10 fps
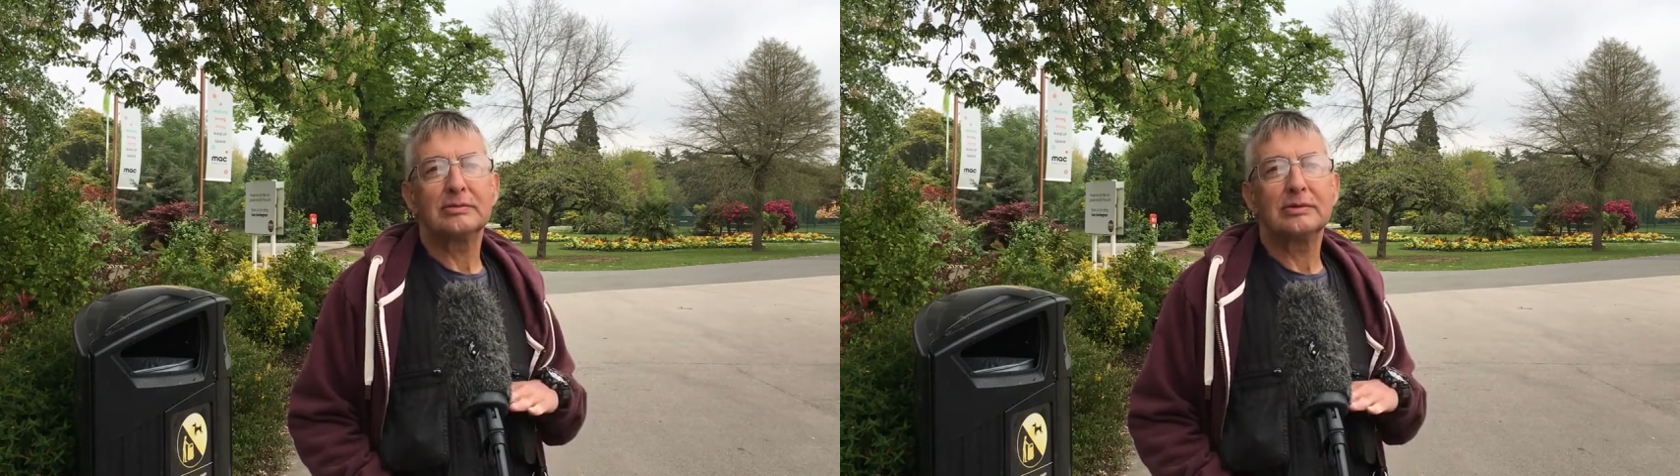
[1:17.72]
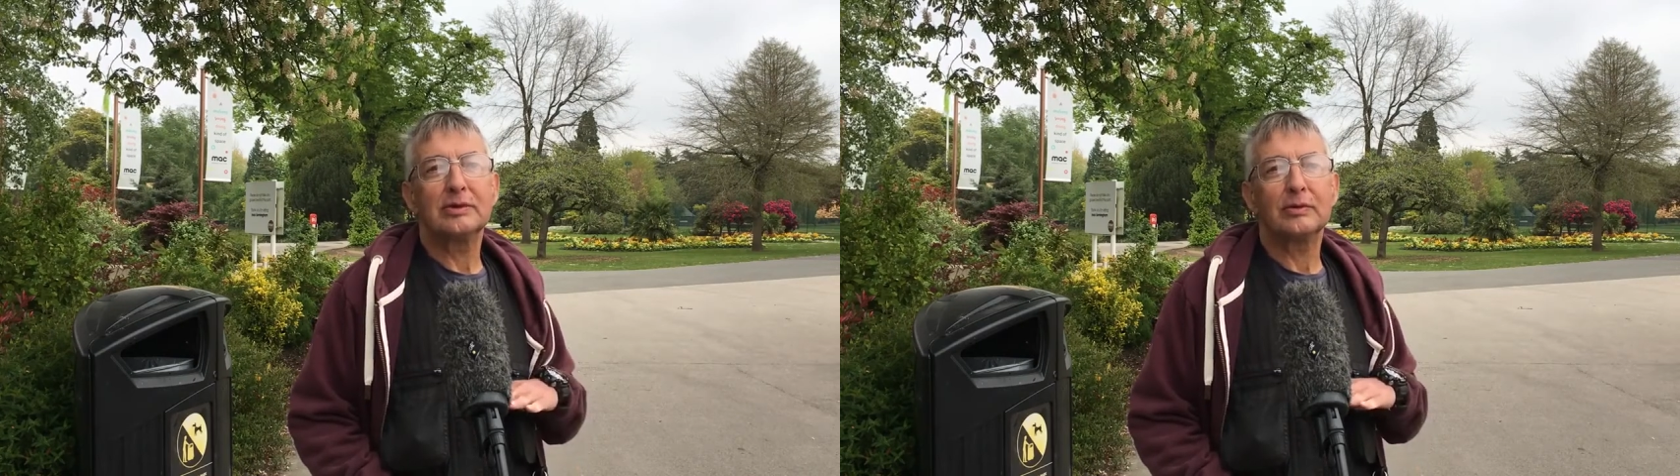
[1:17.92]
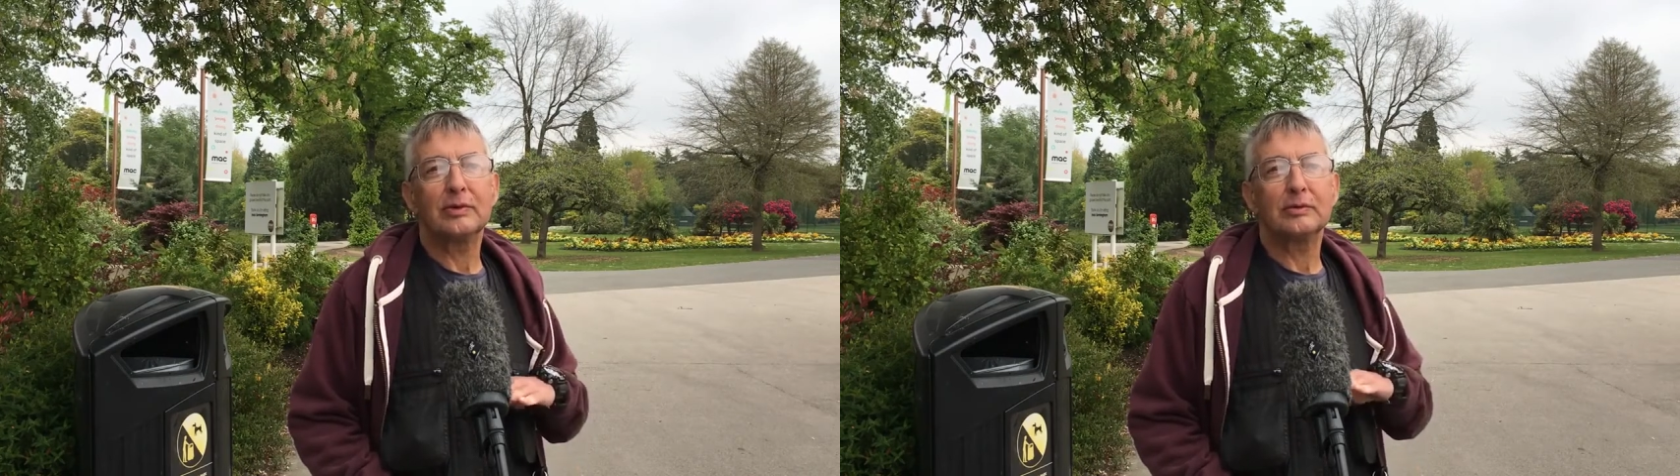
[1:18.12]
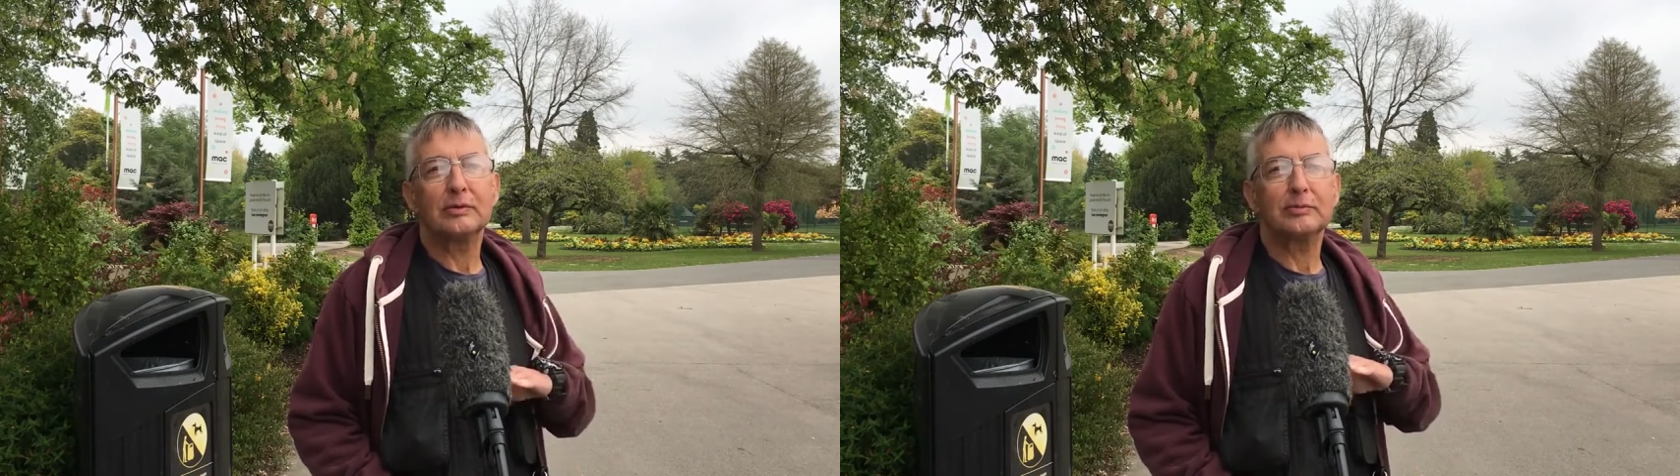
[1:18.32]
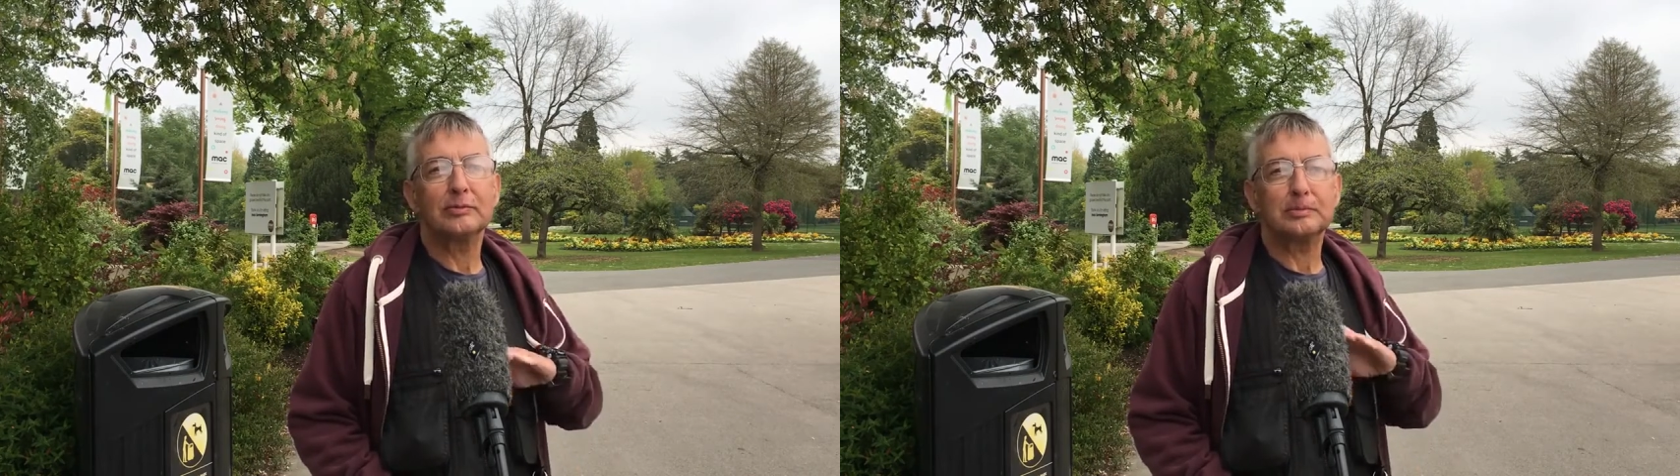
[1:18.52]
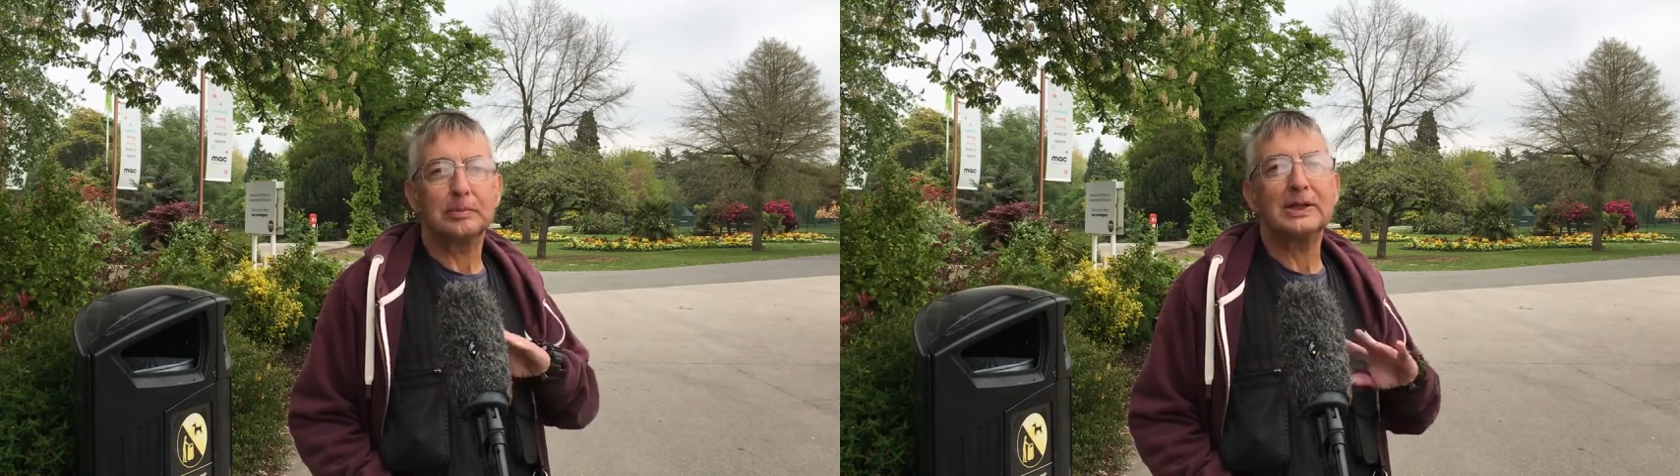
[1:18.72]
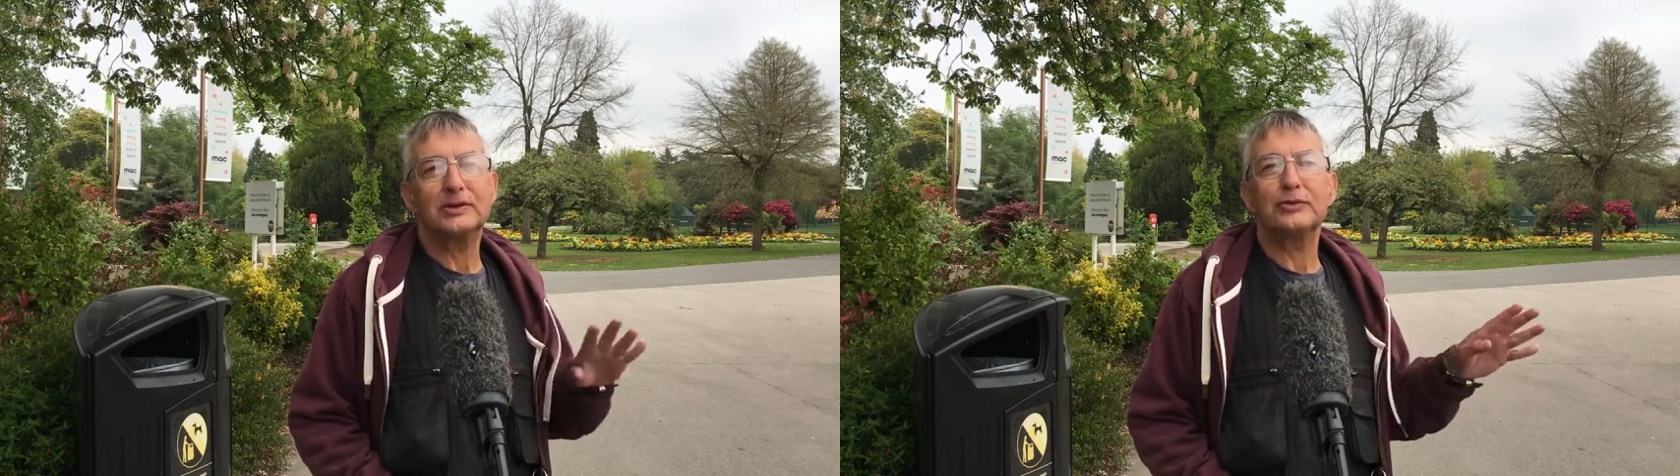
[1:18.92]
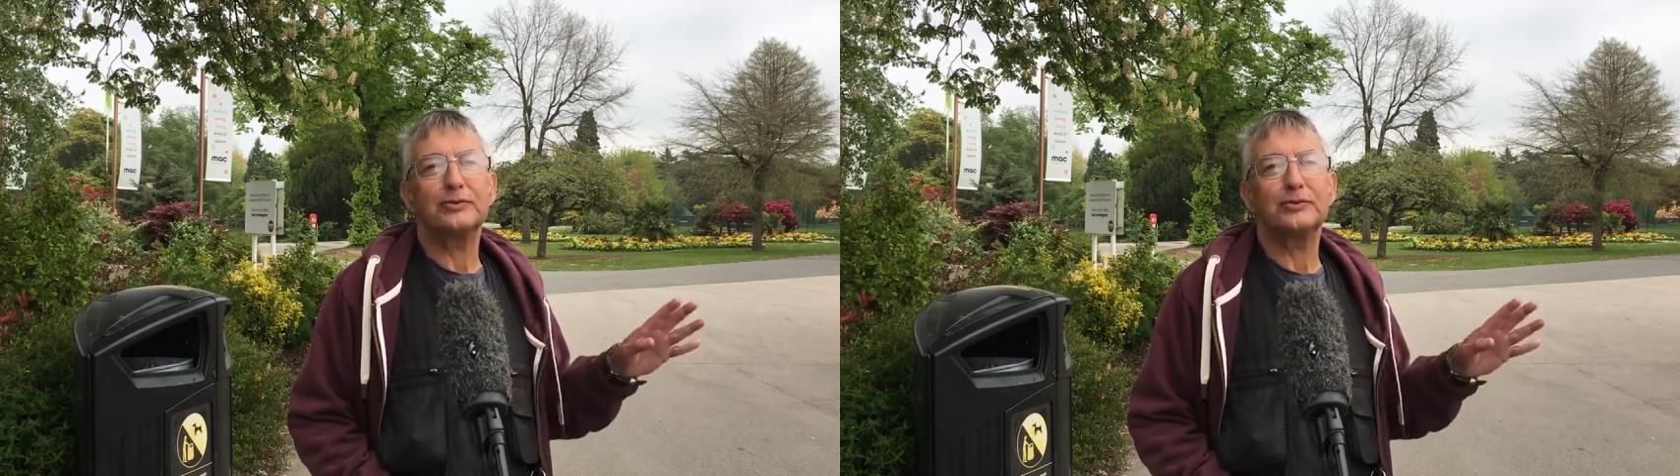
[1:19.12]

You know, the places